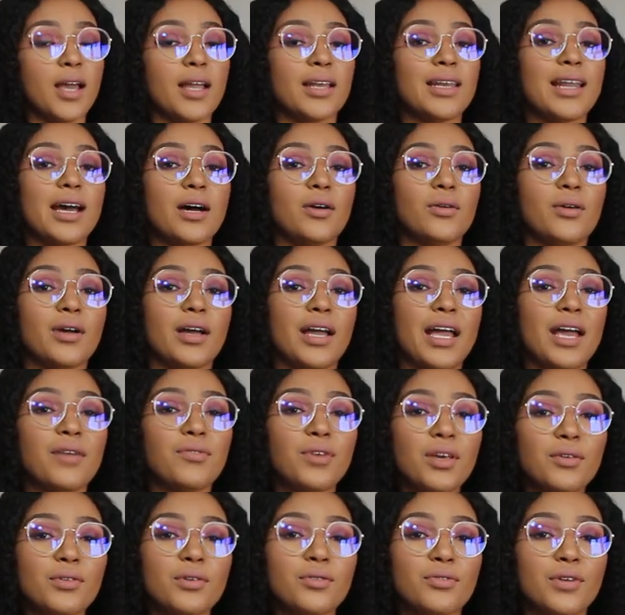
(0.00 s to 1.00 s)
Now,
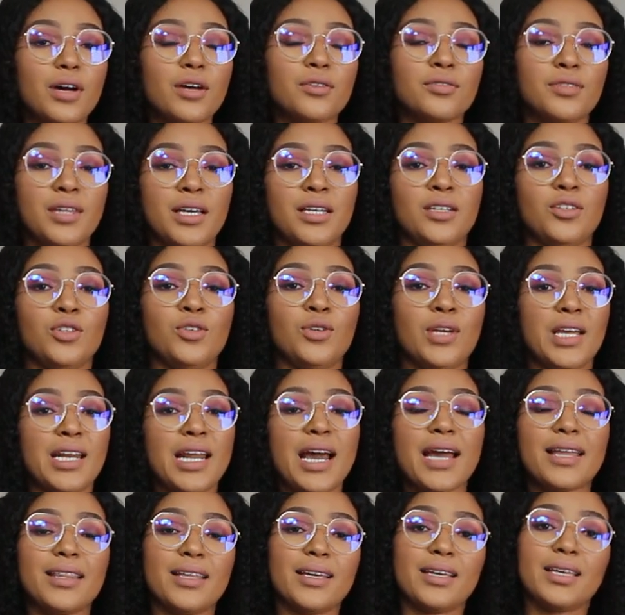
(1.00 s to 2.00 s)
have you ever found that you
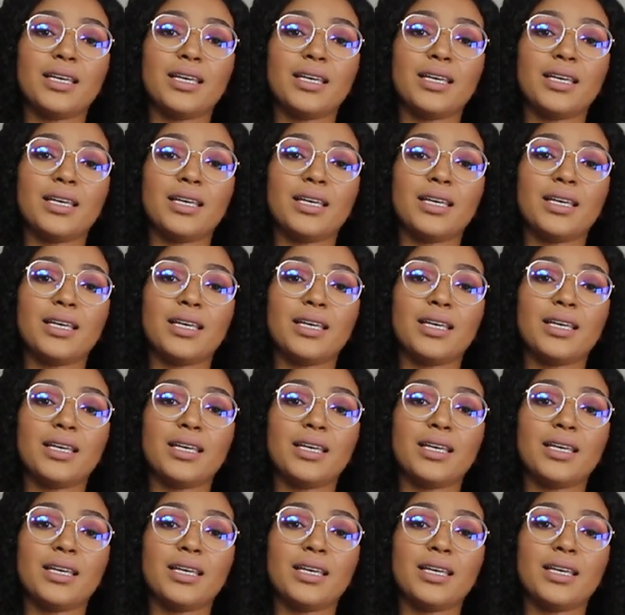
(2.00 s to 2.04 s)
can either